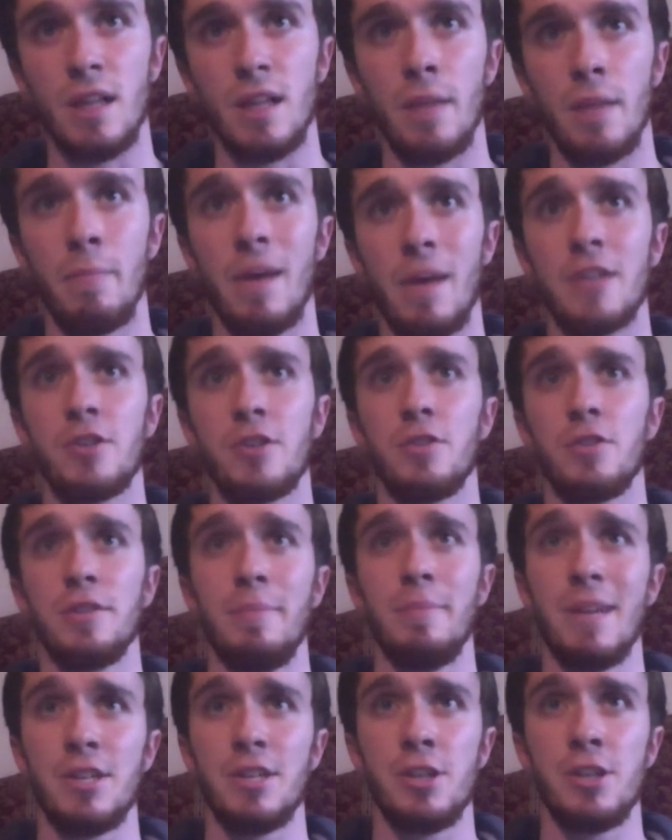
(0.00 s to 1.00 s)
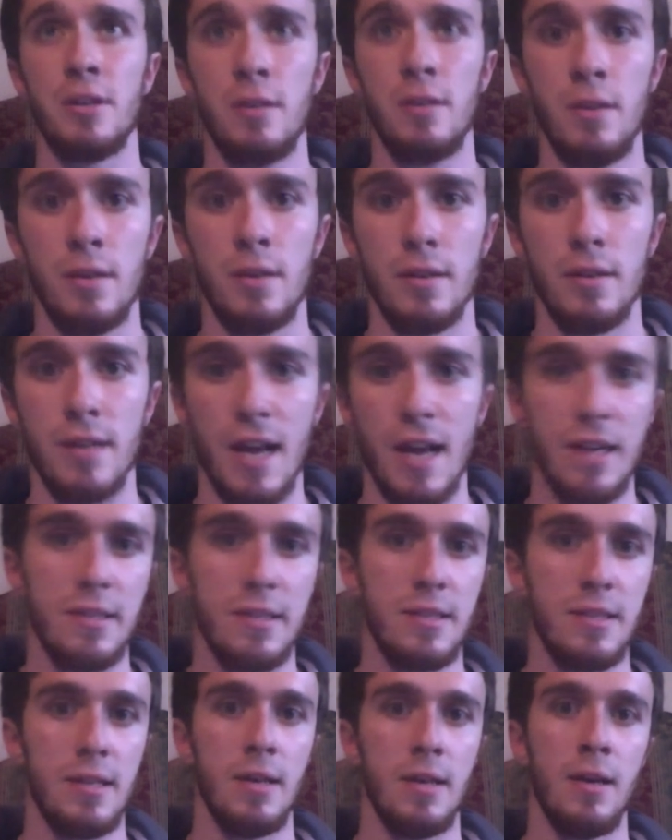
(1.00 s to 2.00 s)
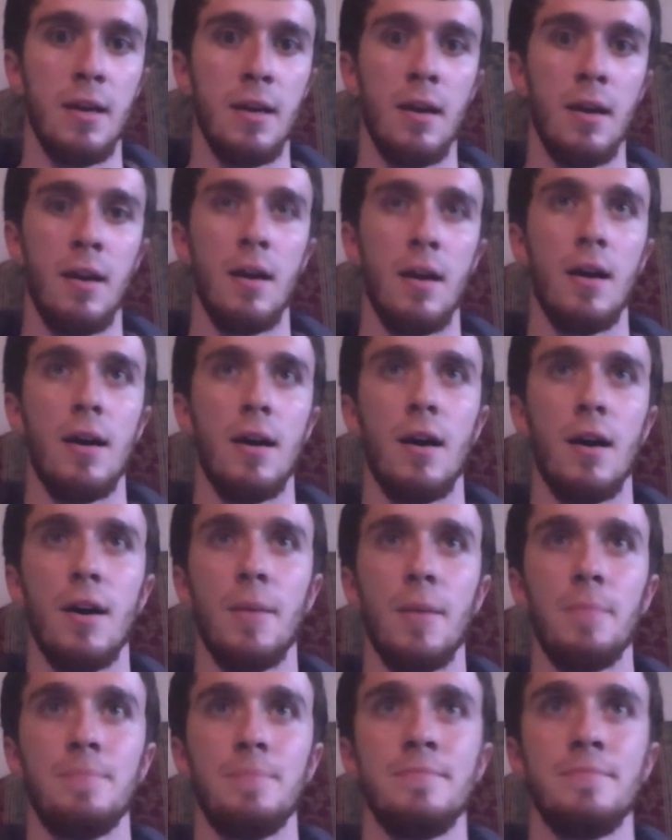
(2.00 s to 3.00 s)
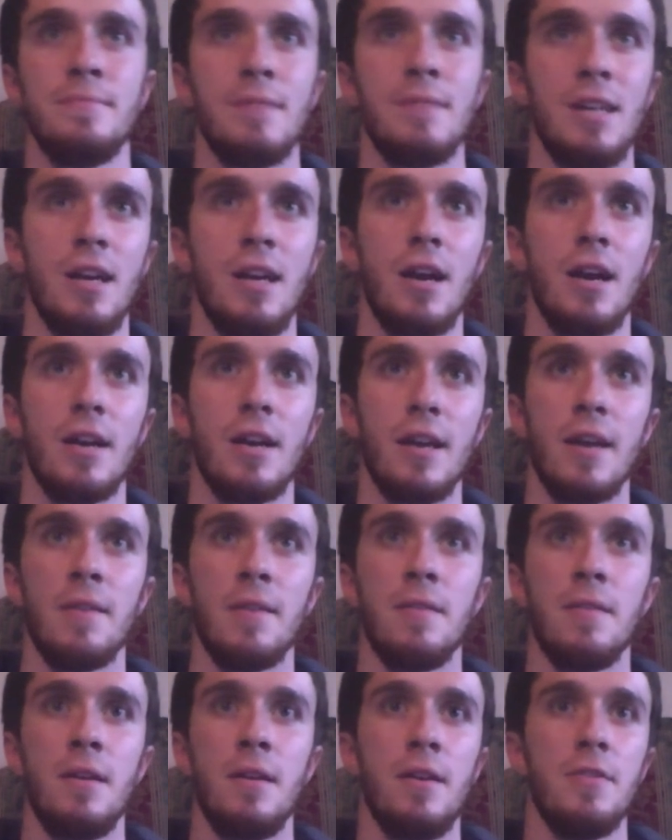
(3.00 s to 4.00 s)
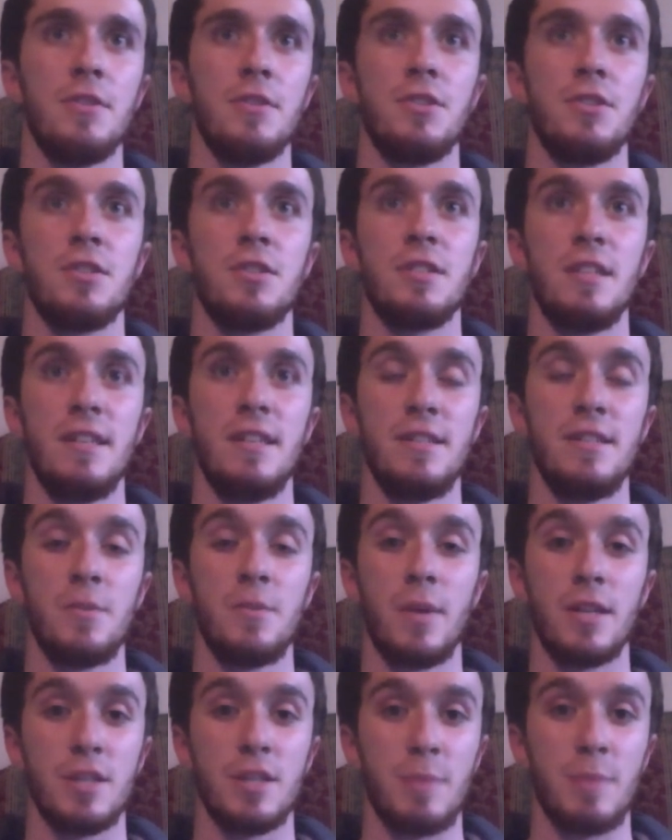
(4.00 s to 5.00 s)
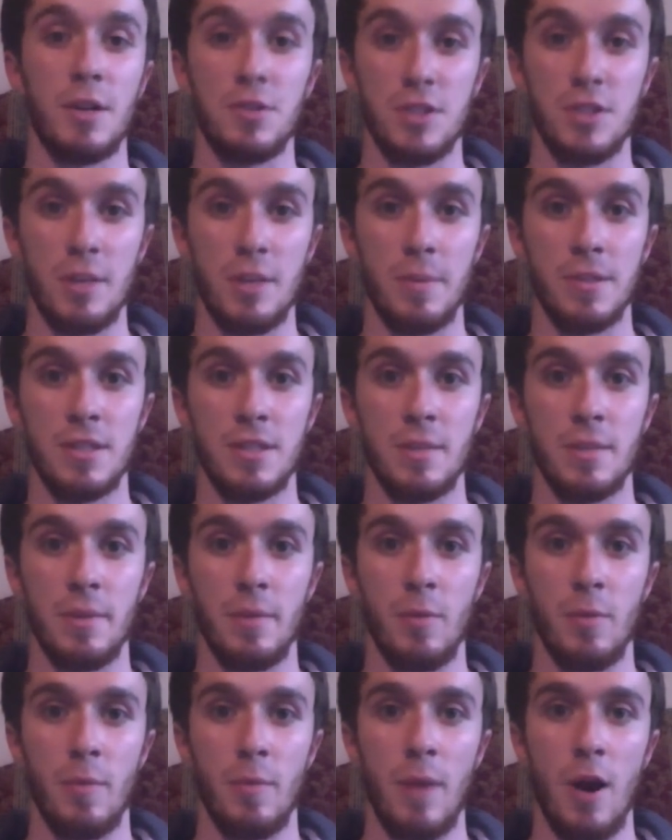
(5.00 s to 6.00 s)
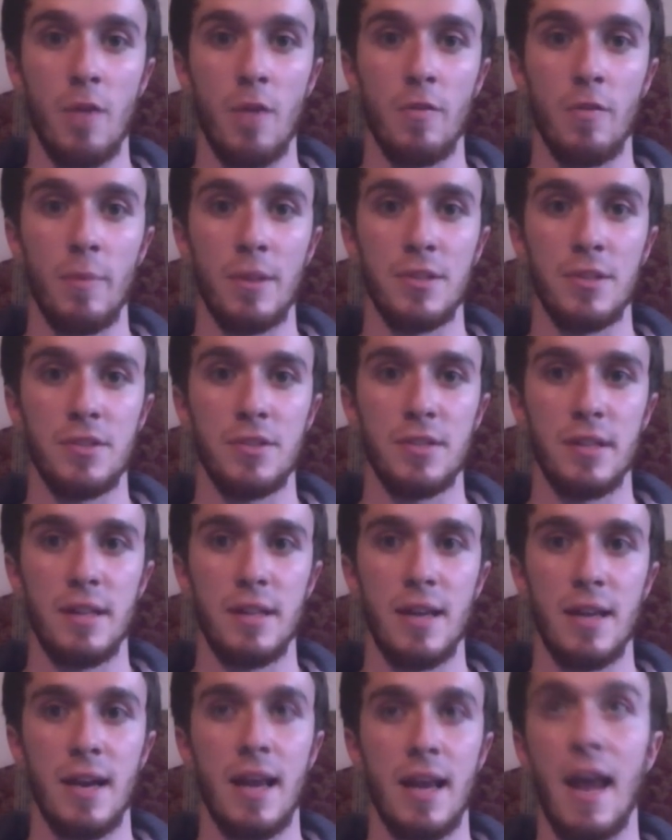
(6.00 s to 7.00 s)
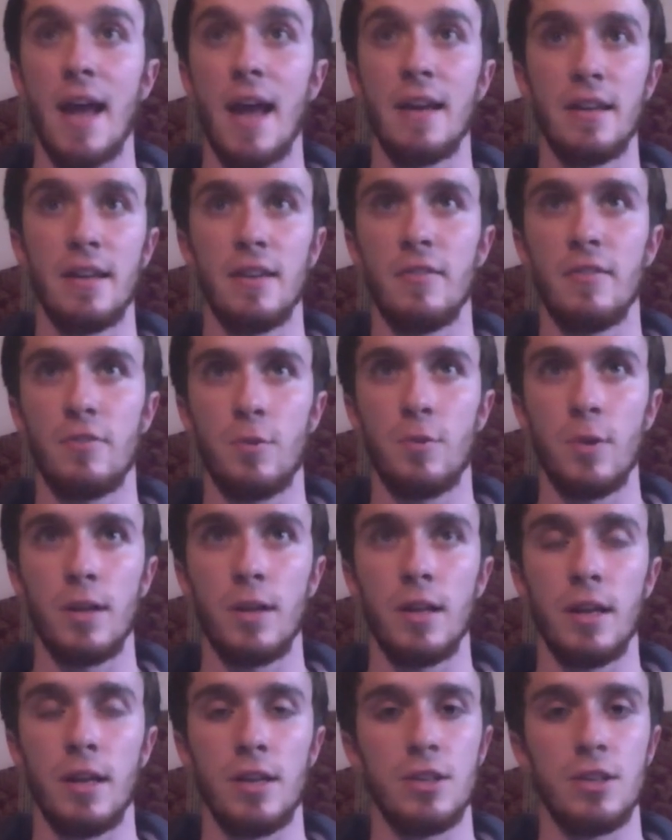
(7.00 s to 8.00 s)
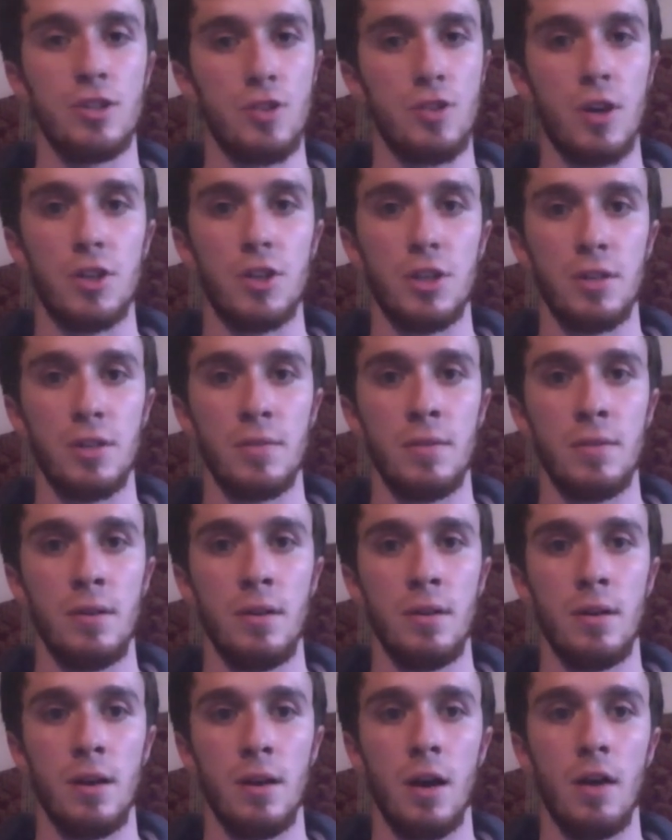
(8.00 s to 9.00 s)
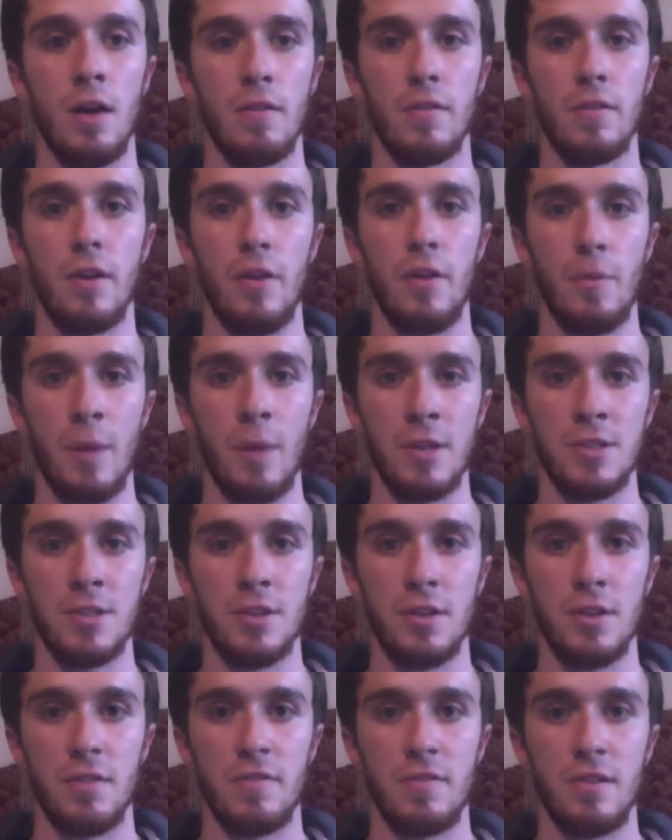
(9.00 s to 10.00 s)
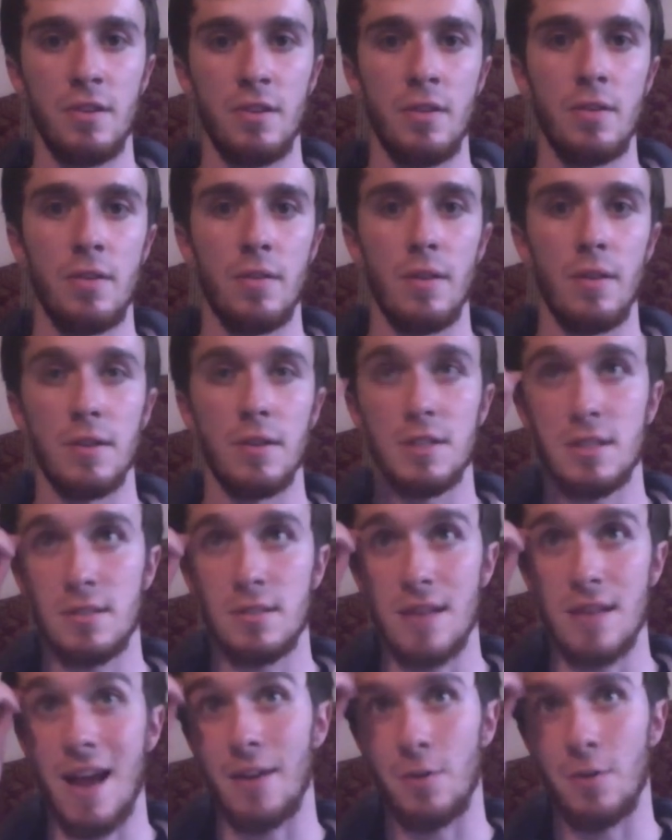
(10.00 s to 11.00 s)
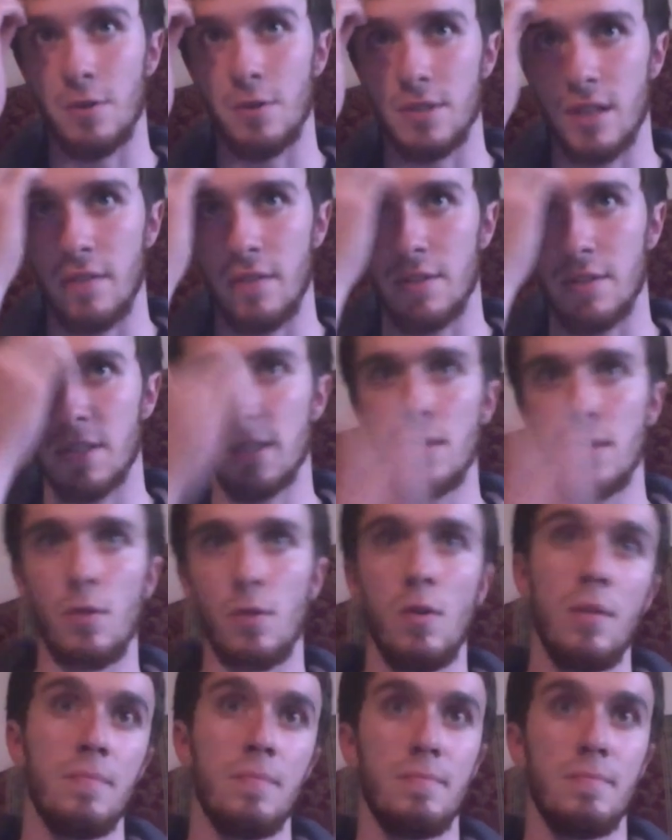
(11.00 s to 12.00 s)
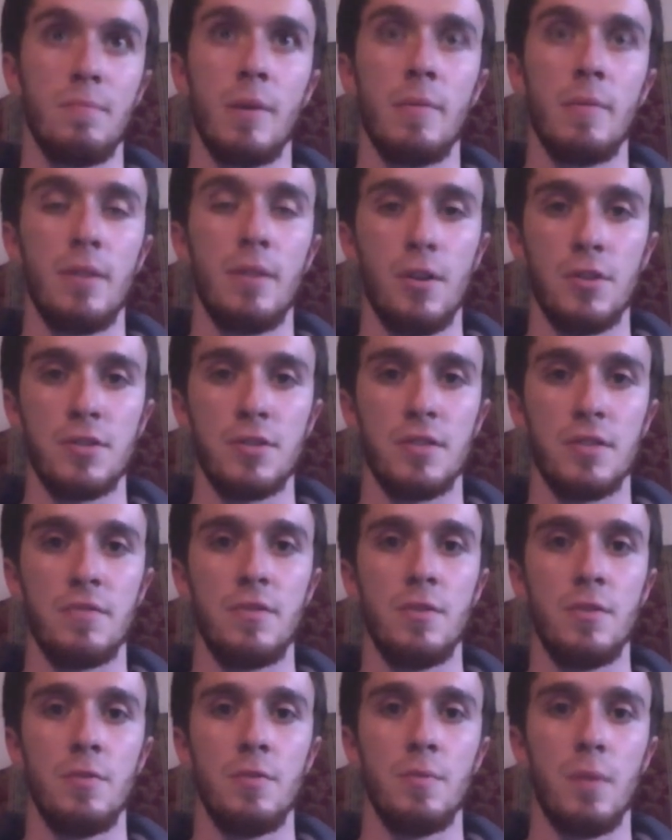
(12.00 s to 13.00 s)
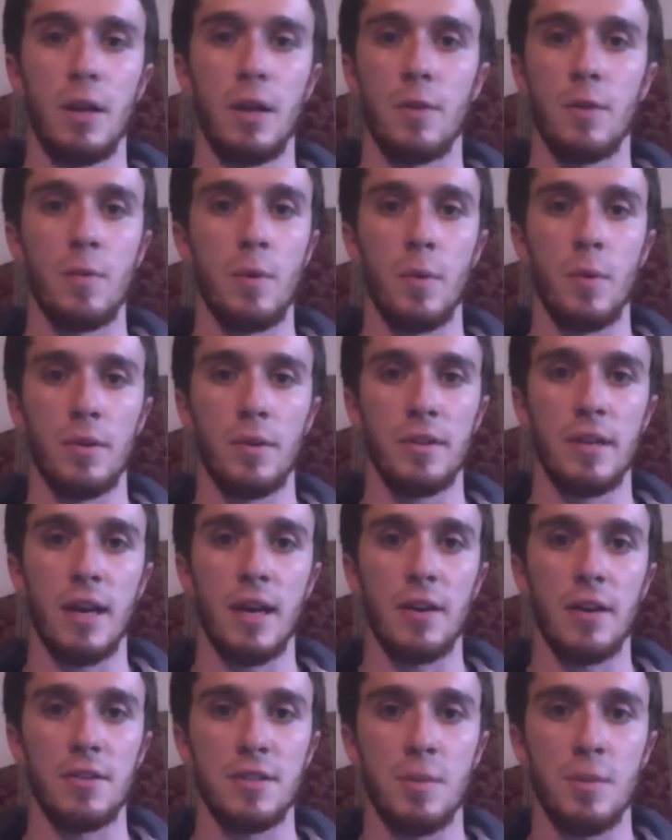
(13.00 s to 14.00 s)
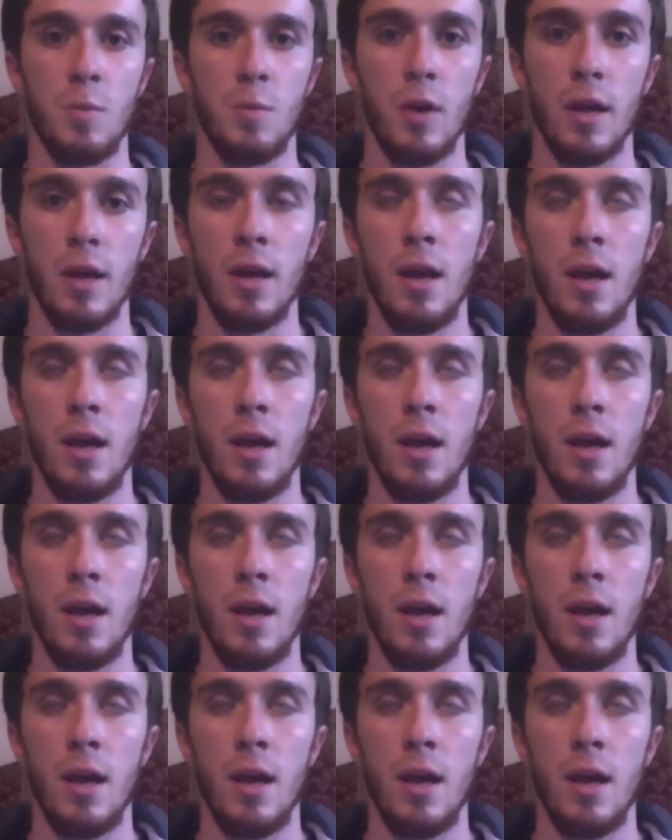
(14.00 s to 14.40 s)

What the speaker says: Magical Dimension next. Again, this is just an easy way to special summon some of the more powerful monsters in the deck and get a free like destruction of another monster on the field that's not yours, obviously, or maybe yours if you like rework the deck in some way.